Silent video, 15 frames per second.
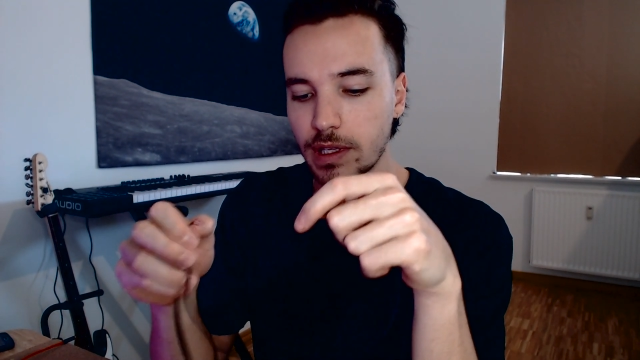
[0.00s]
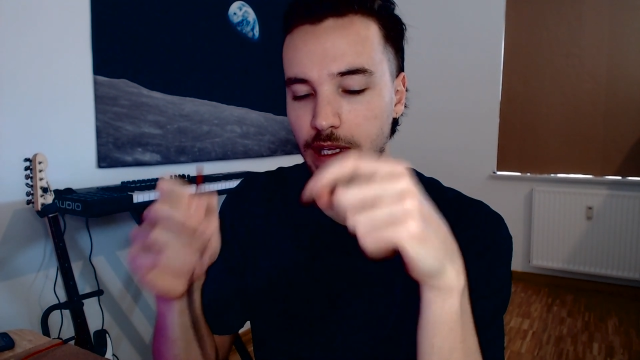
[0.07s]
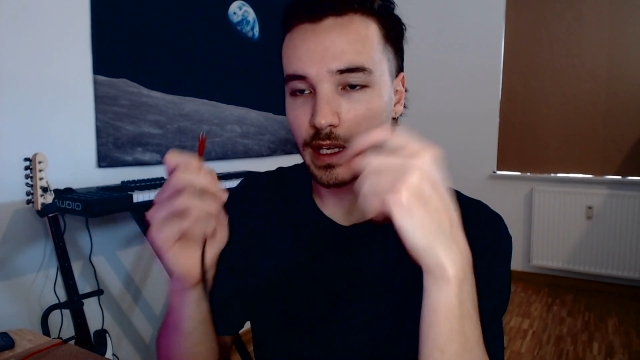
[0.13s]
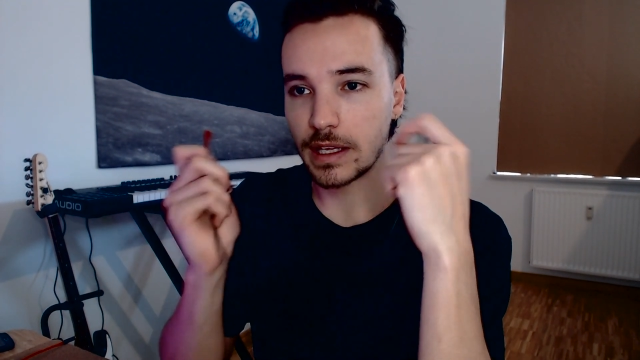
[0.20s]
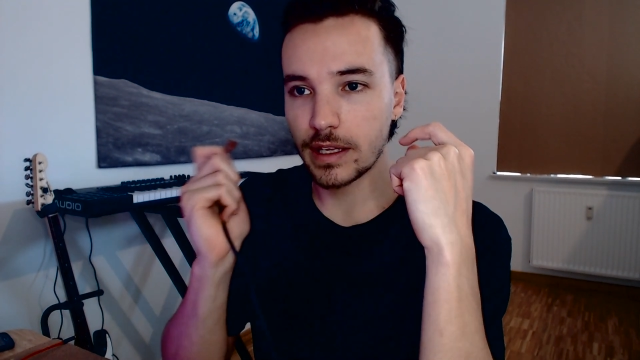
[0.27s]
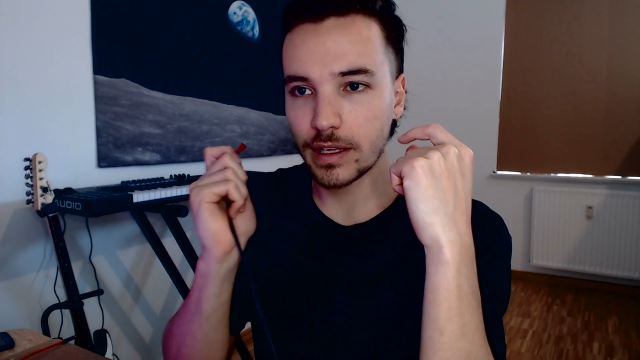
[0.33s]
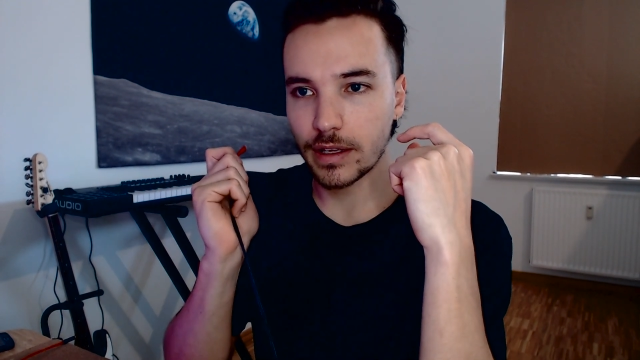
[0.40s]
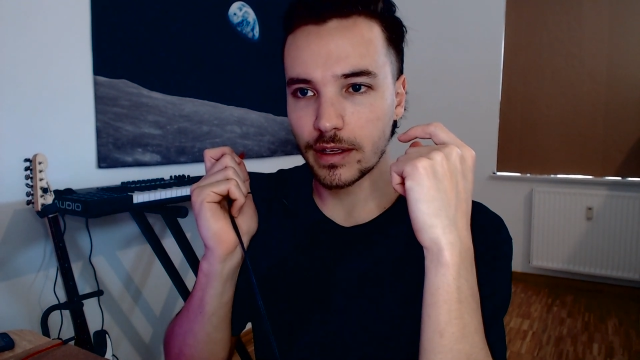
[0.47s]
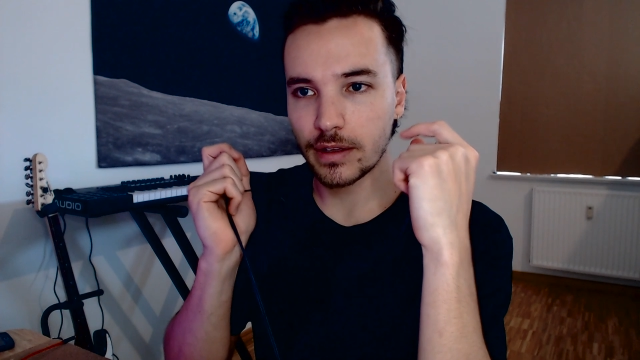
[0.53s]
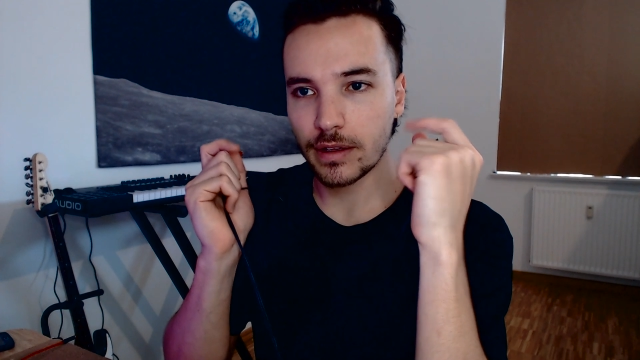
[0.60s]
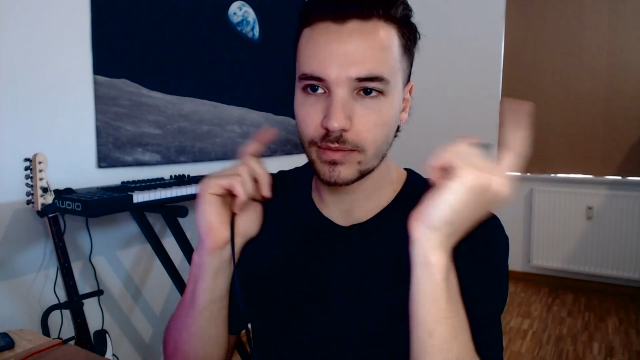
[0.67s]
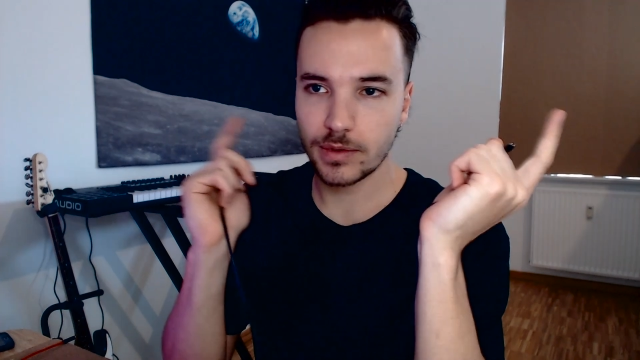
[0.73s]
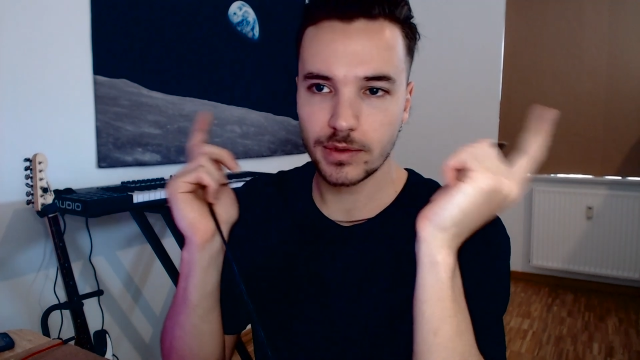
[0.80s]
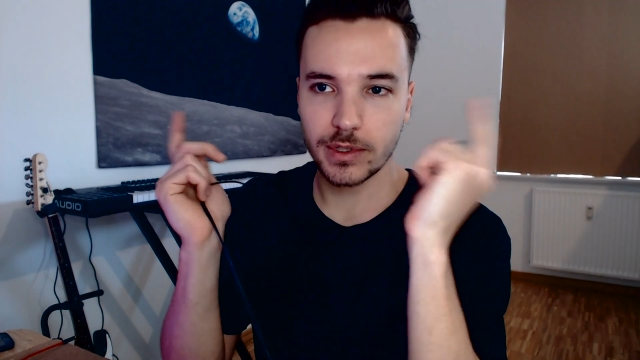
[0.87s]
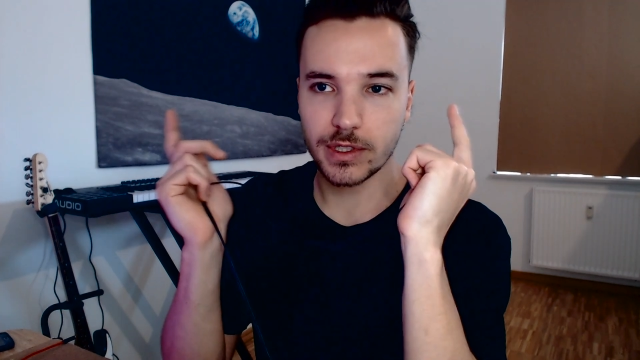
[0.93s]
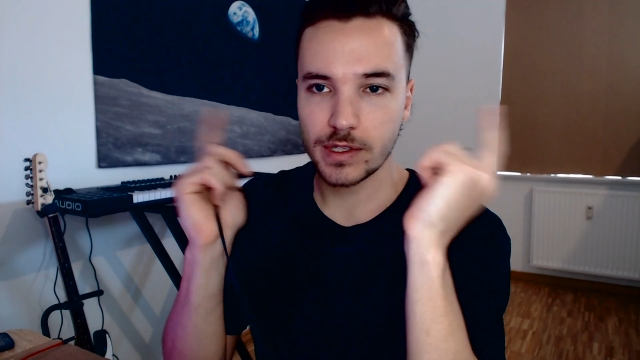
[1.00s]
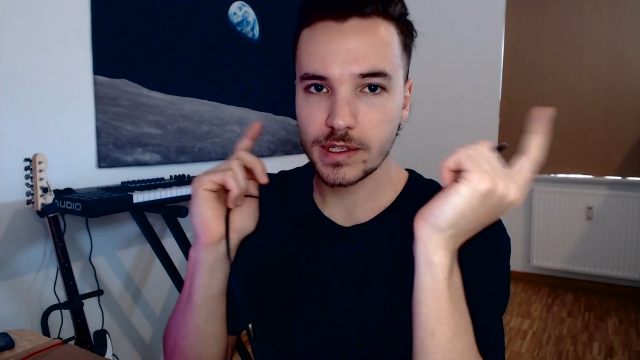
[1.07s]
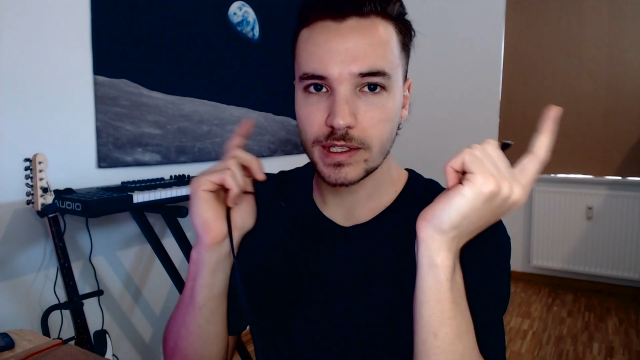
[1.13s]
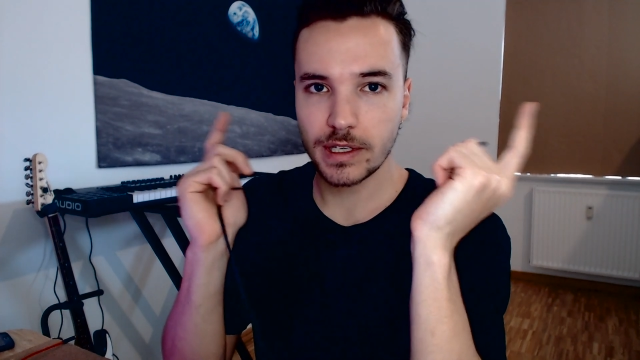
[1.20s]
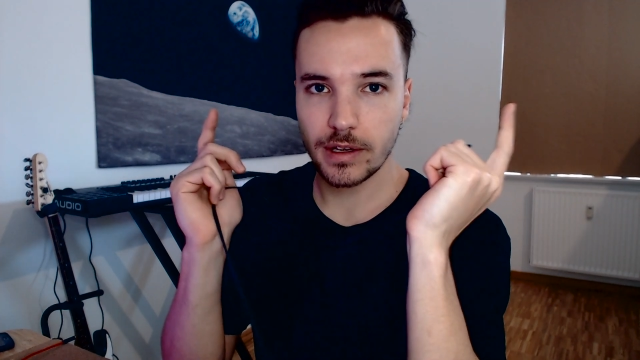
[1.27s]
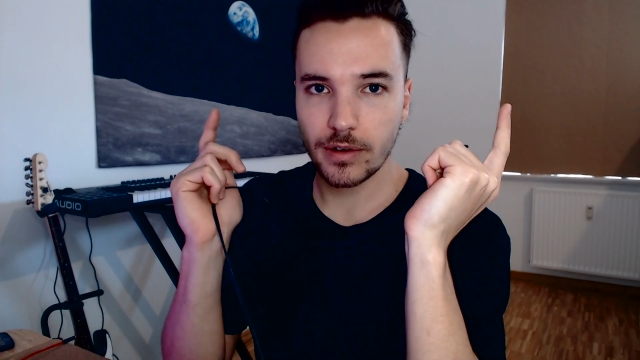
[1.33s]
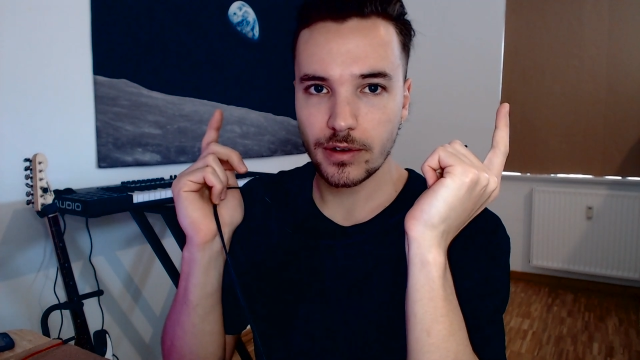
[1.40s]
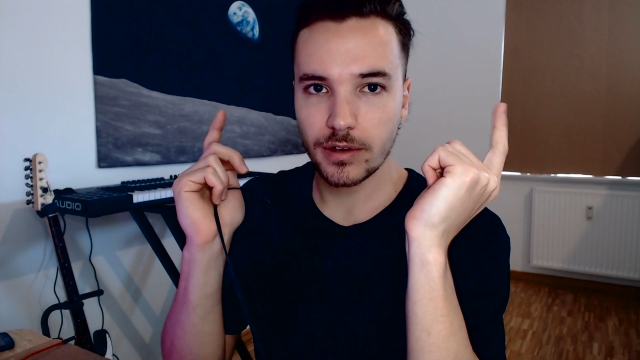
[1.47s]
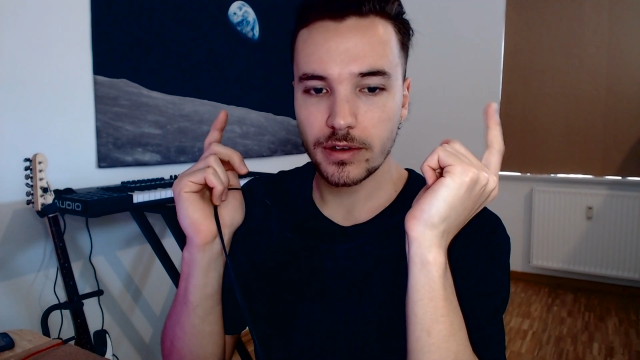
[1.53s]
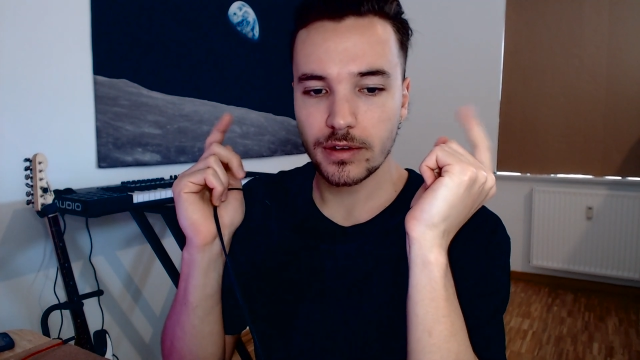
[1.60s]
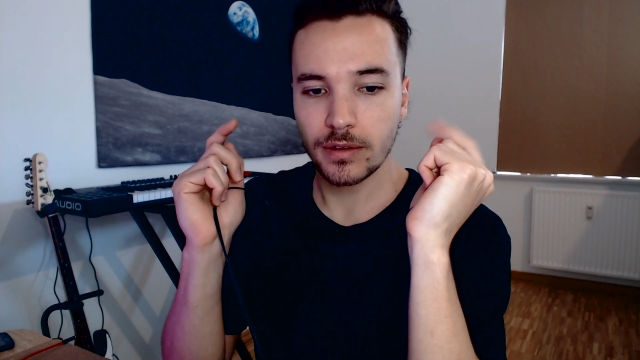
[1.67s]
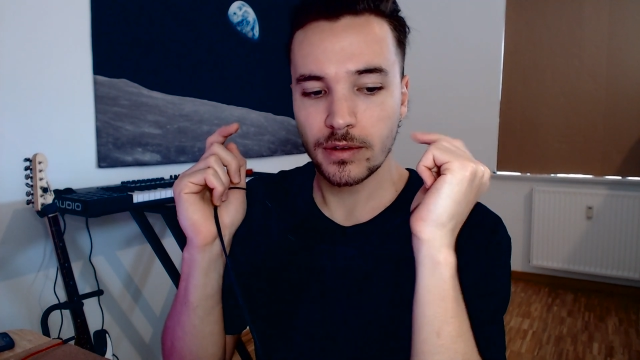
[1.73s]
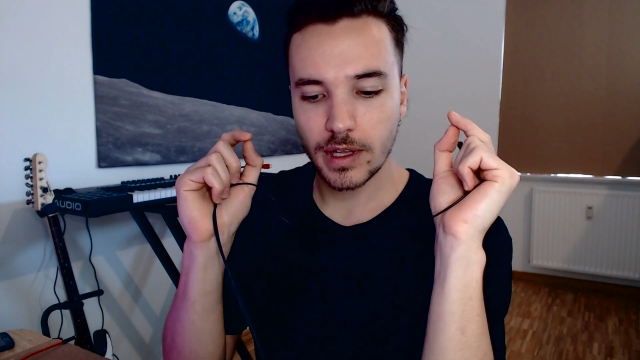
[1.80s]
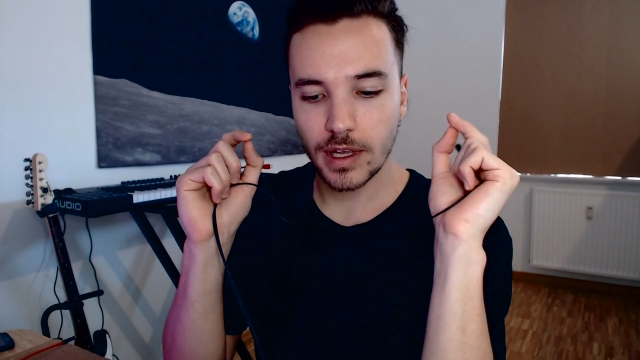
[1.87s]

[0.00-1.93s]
ear, because it's stereo,